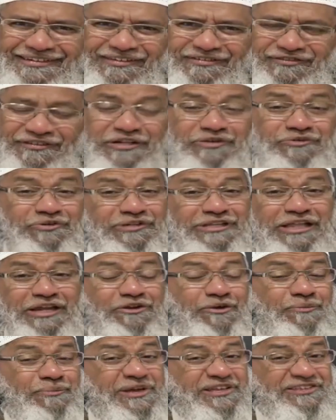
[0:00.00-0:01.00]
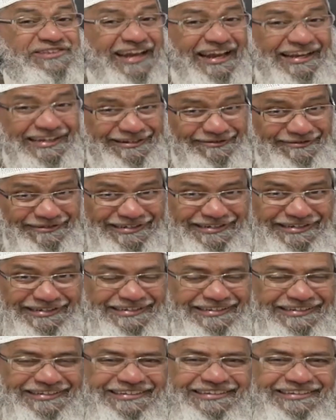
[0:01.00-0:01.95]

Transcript: see to it that your major activity